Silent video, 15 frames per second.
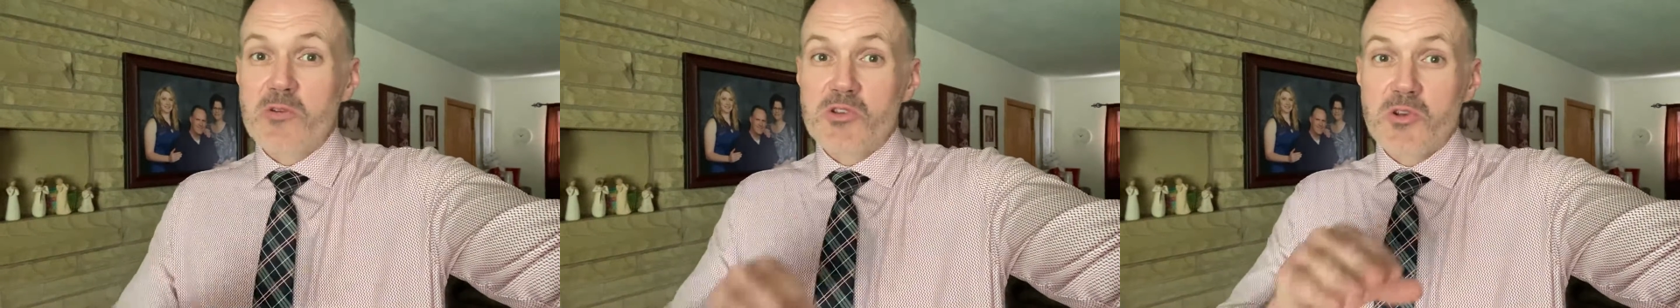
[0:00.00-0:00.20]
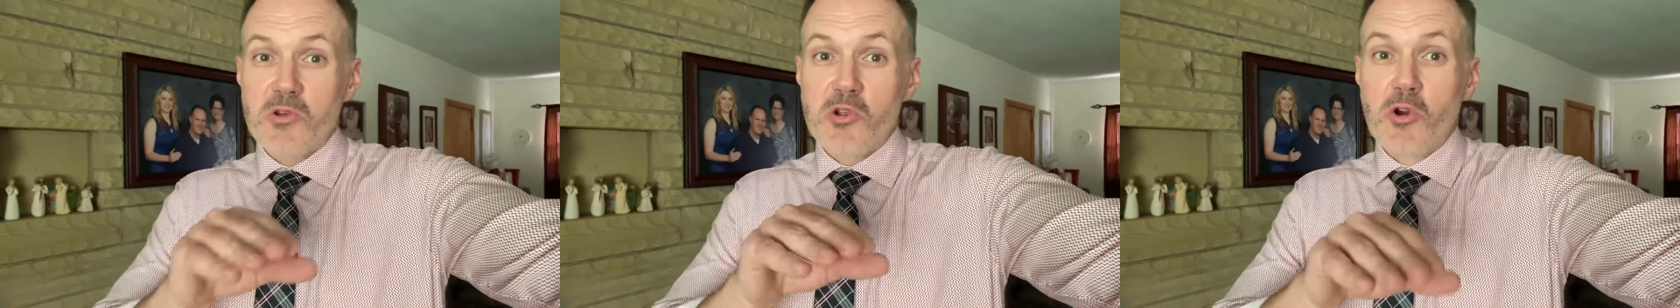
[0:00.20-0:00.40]

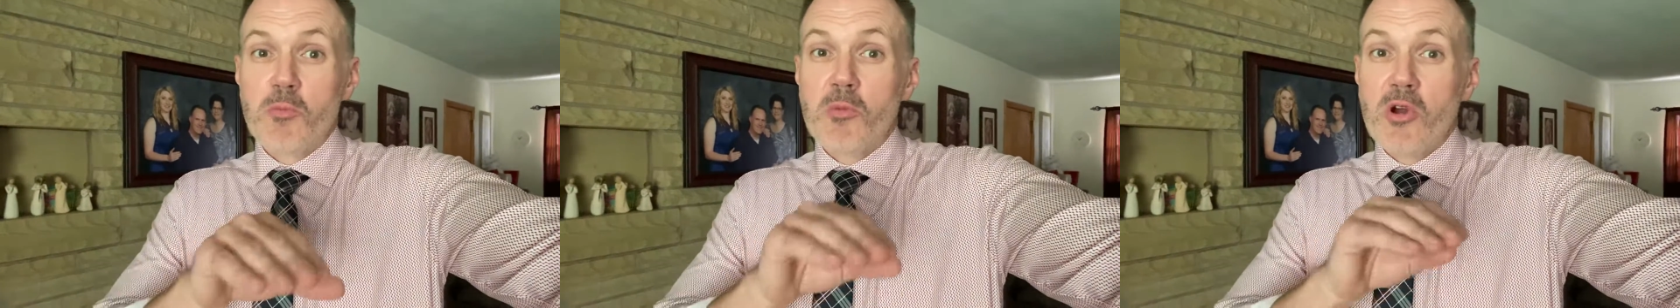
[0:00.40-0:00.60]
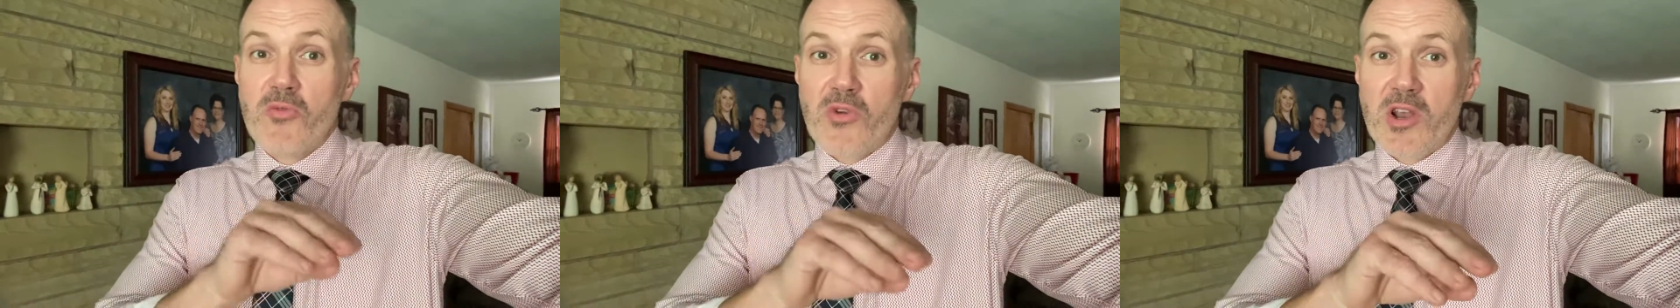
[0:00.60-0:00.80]
So you're
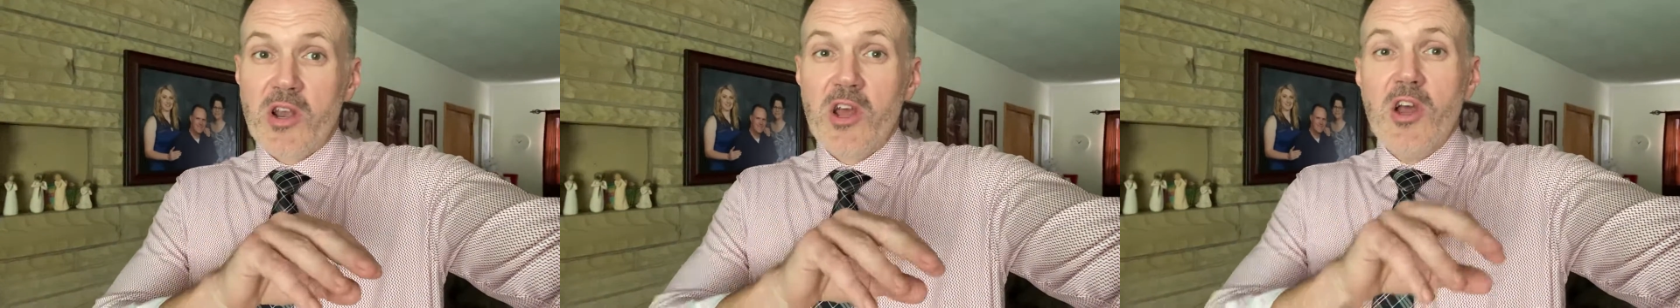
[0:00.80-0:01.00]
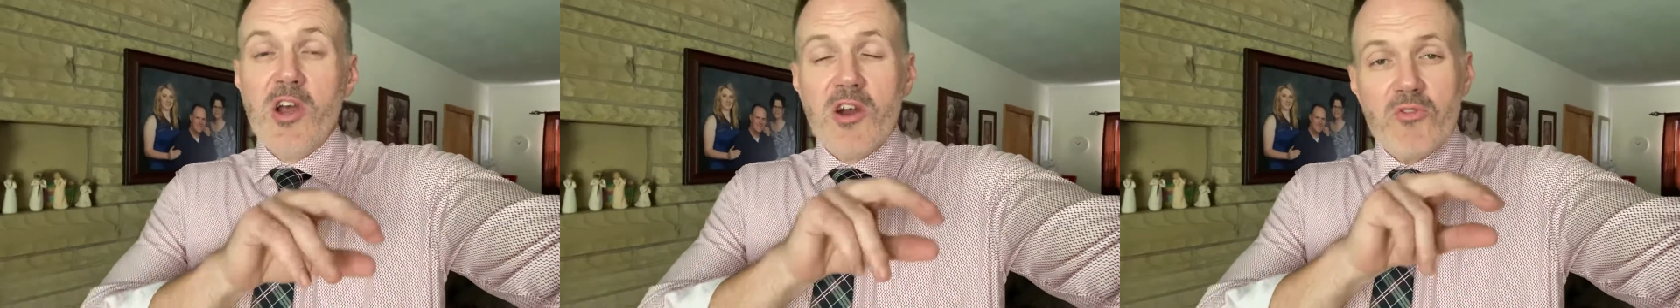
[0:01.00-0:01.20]
moving
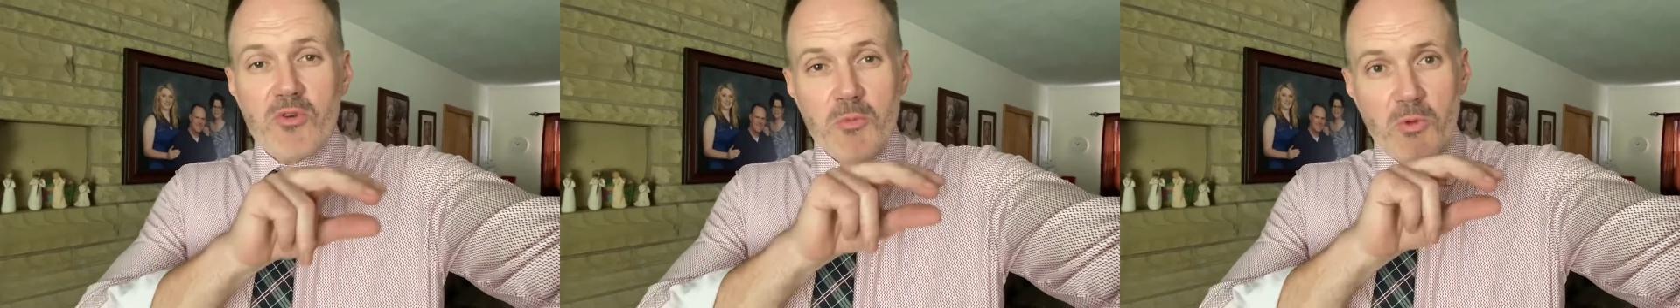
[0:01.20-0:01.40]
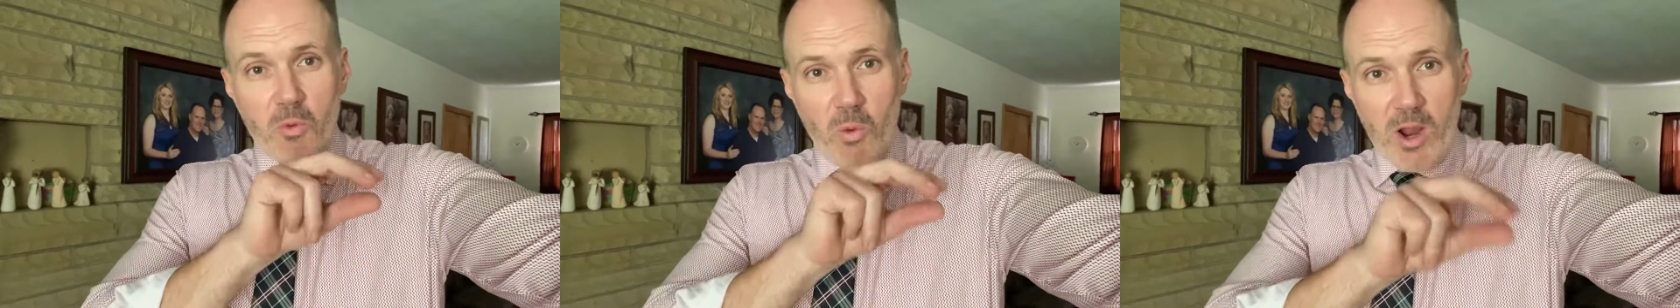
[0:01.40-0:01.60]

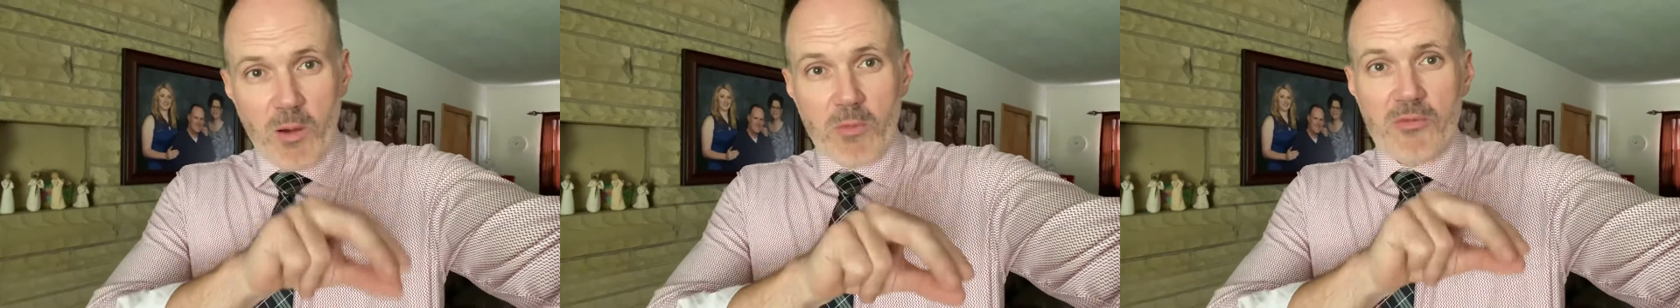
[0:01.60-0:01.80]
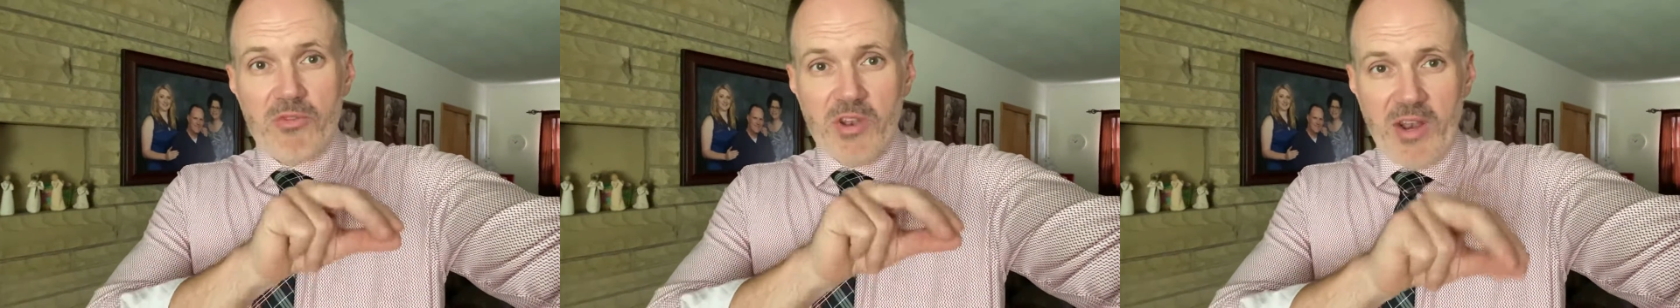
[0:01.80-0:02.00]
from the
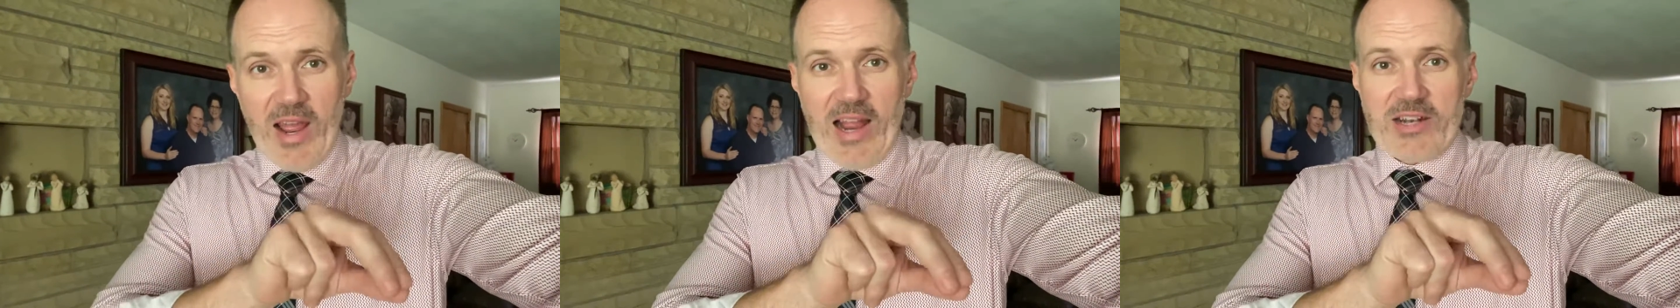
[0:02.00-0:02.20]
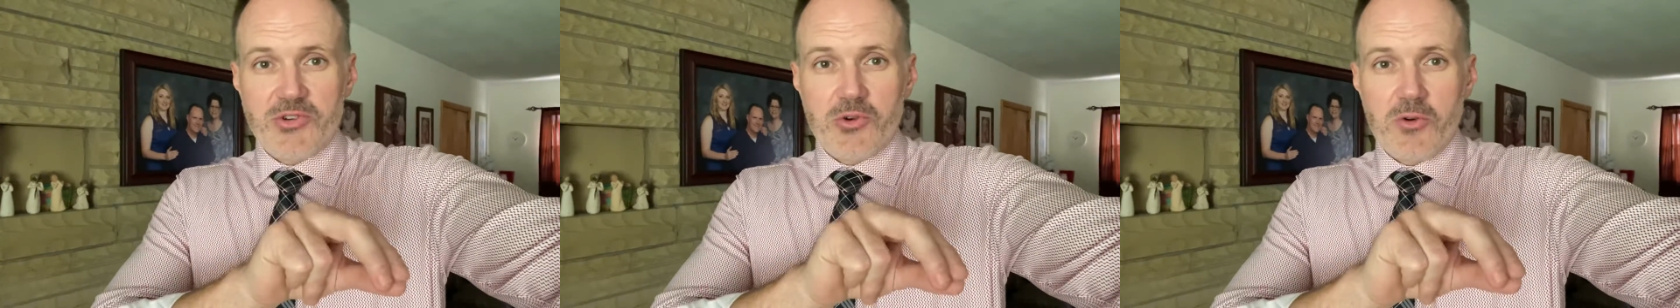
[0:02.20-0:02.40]
realm of the
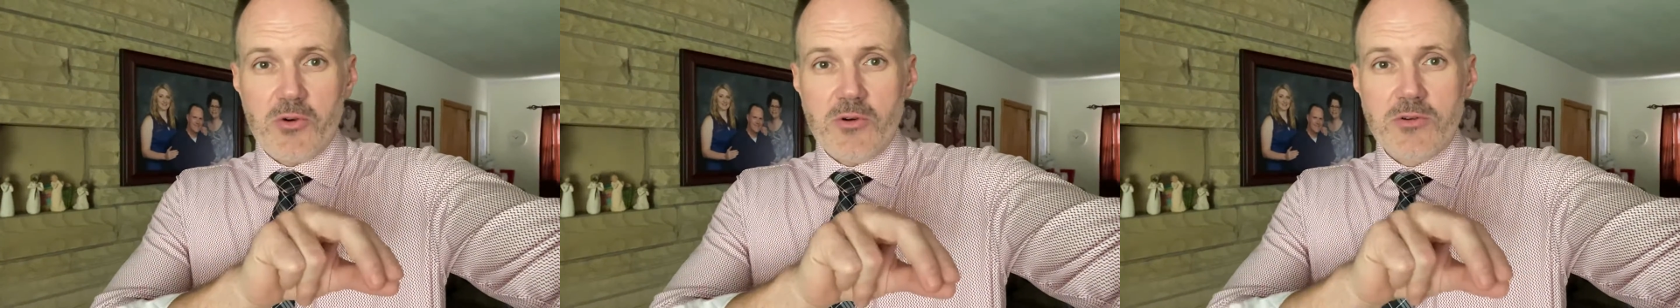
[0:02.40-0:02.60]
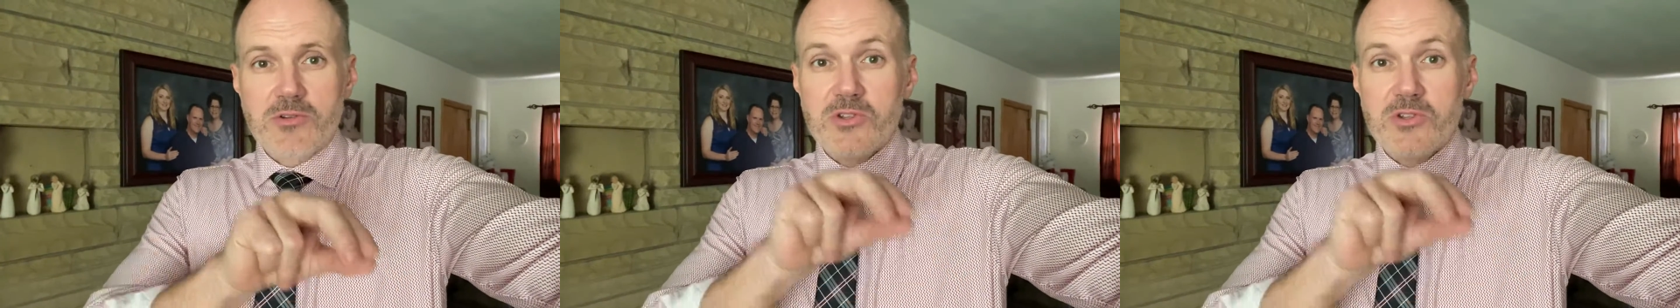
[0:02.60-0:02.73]
natural